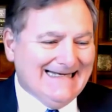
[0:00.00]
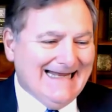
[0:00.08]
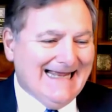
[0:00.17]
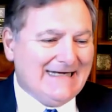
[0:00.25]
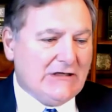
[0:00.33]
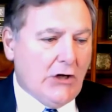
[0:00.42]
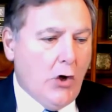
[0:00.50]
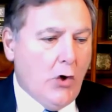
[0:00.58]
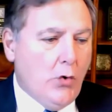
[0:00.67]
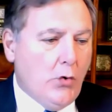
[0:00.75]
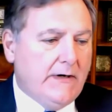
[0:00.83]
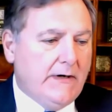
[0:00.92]
debt
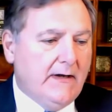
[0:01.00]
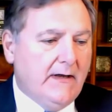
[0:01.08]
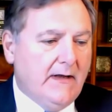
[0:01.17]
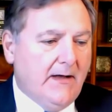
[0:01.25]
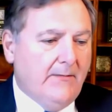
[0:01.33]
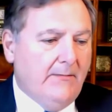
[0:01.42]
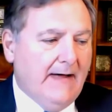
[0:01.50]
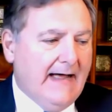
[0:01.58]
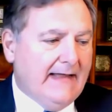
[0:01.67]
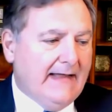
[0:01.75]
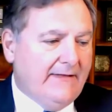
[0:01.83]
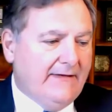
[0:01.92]
owed
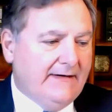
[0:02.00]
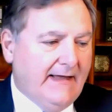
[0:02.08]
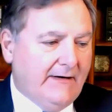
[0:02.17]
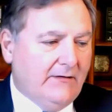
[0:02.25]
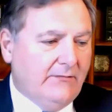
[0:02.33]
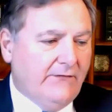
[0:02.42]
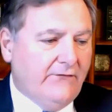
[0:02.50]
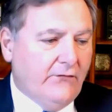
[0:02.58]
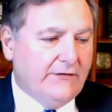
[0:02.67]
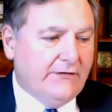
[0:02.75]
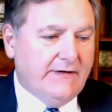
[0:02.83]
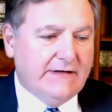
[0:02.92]
by the debtor before
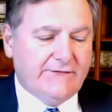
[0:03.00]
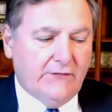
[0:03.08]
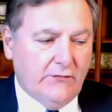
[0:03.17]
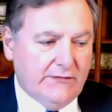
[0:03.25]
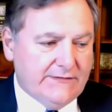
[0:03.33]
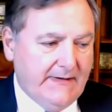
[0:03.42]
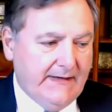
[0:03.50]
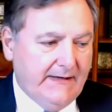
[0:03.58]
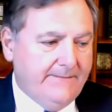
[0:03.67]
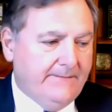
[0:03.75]
the transfer was made.